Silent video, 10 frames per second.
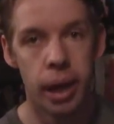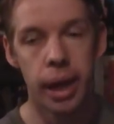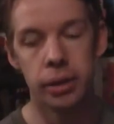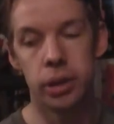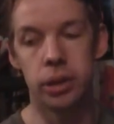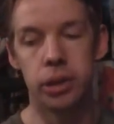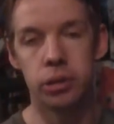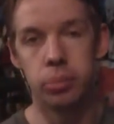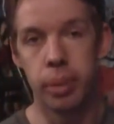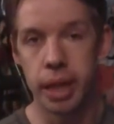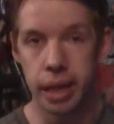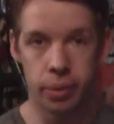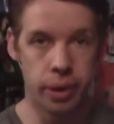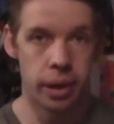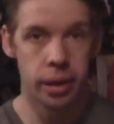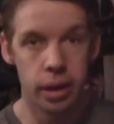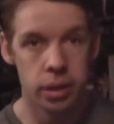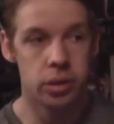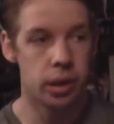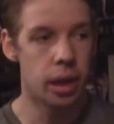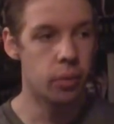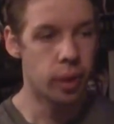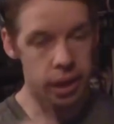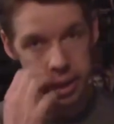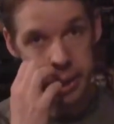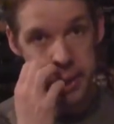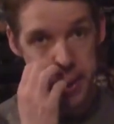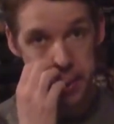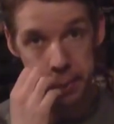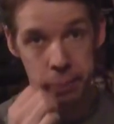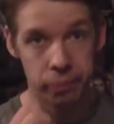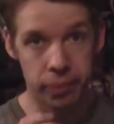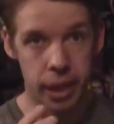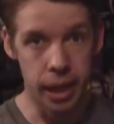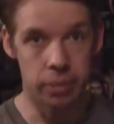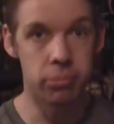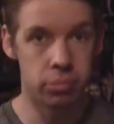I actually just made that one so that we I can get